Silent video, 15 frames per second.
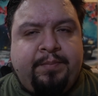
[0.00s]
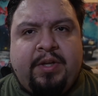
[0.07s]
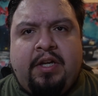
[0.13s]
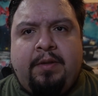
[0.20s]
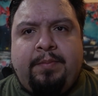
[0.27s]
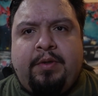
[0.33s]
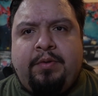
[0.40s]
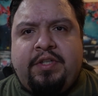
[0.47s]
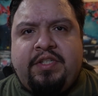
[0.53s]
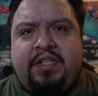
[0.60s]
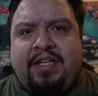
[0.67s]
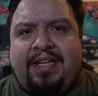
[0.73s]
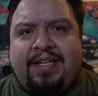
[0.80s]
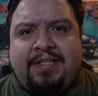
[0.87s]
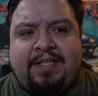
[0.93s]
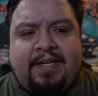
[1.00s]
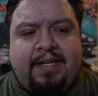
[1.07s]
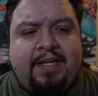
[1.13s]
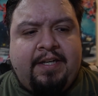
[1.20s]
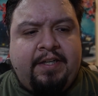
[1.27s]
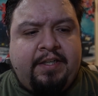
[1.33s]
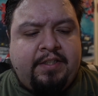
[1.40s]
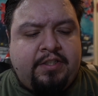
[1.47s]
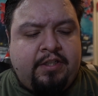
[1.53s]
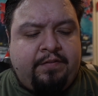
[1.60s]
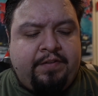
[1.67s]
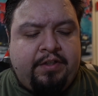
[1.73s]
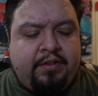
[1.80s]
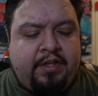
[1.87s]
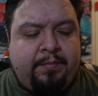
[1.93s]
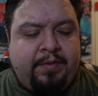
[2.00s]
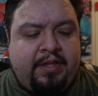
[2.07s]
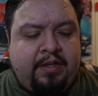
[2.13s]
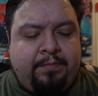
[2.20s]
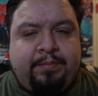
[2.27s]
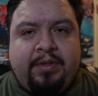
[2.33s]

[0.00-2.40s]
Originally, like I said, I had an install video coming out,